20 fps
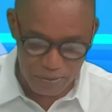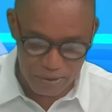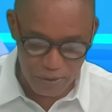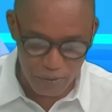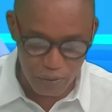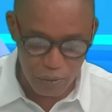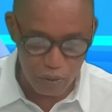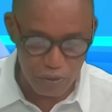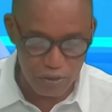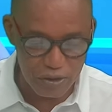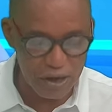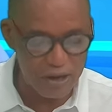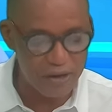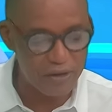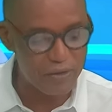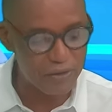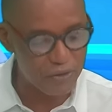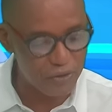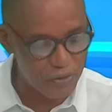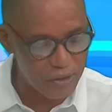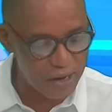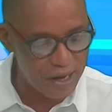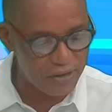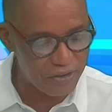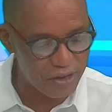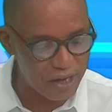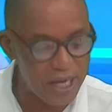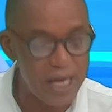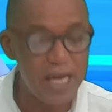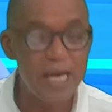Unfortunately, there's a
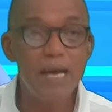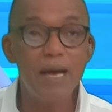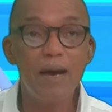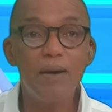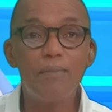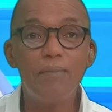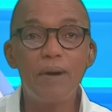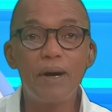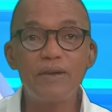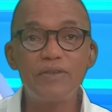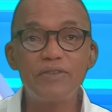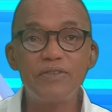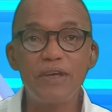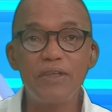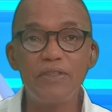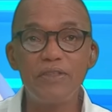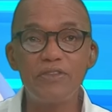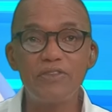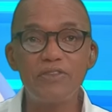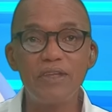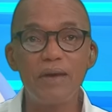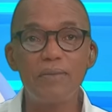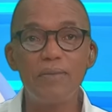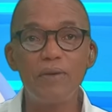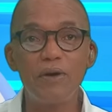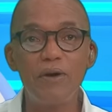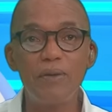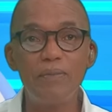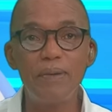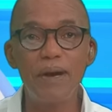scratching, but uh, the stable
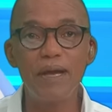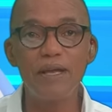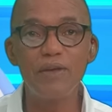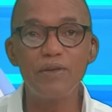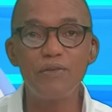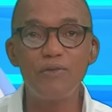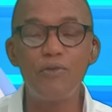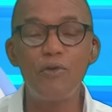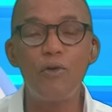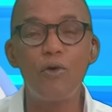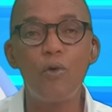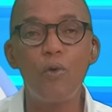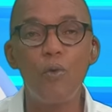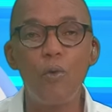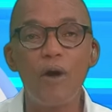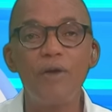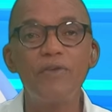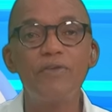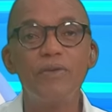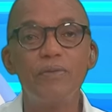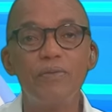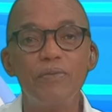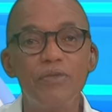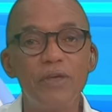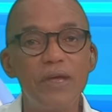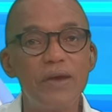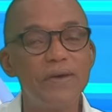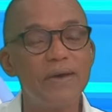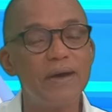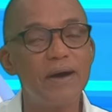companion for Quantum
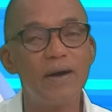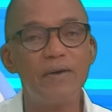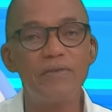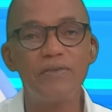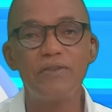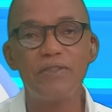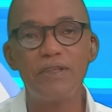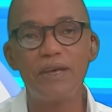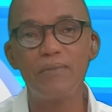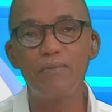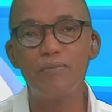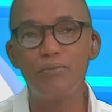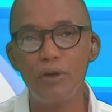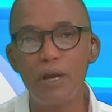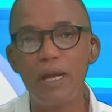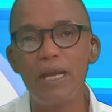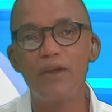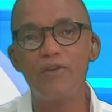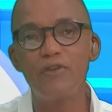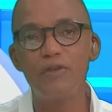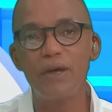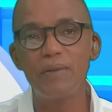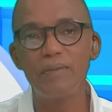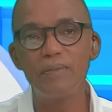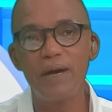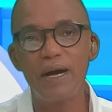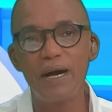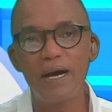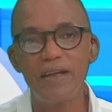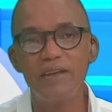Theory after that brilliant run
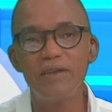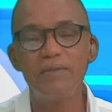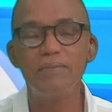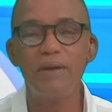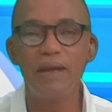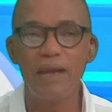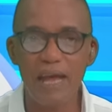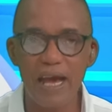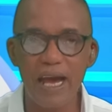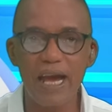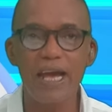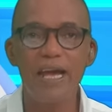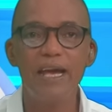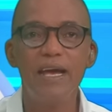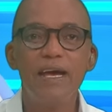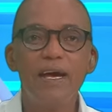behind Melech,